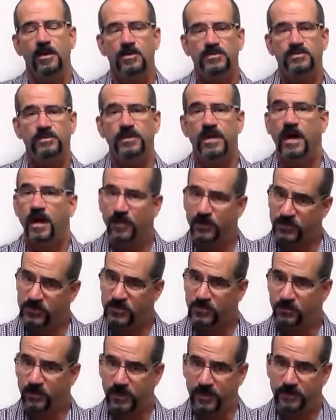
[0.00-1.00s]
So with a
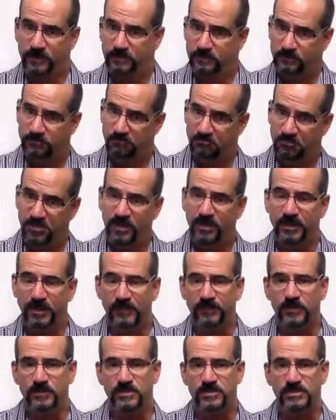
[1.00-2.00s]
100-story
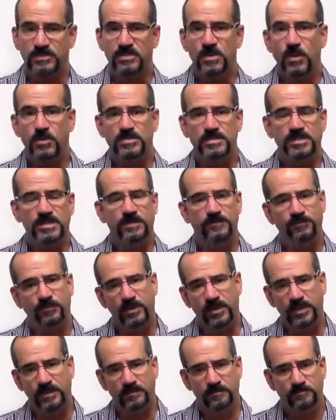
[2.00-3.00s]
building, there's this notion that if
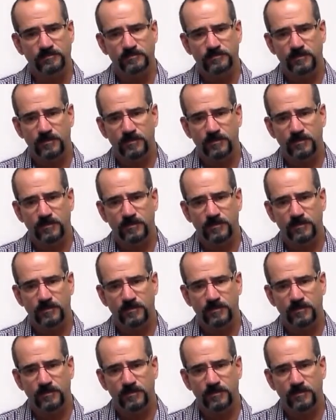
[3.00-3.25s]
we